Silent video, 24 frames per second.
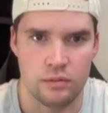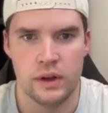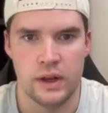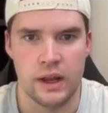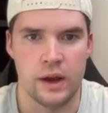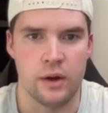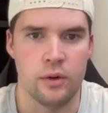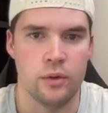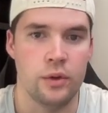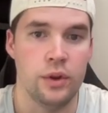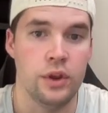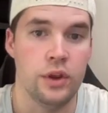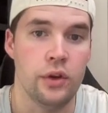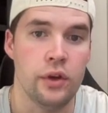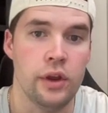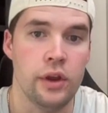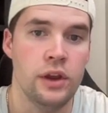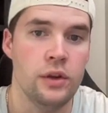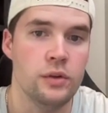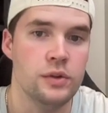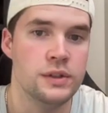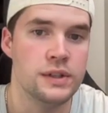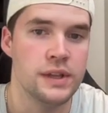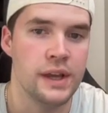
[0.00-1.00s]
Now you can
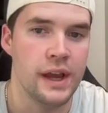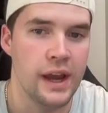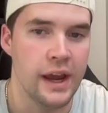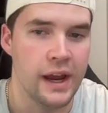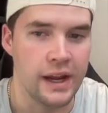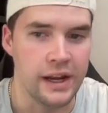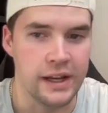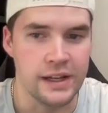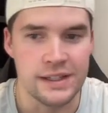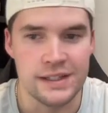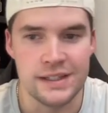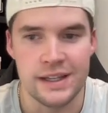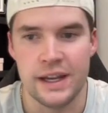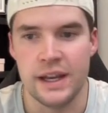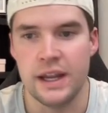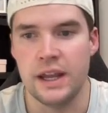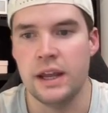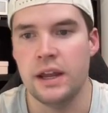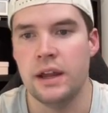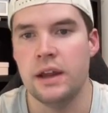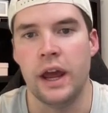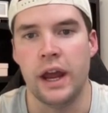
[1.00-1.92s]
use any city,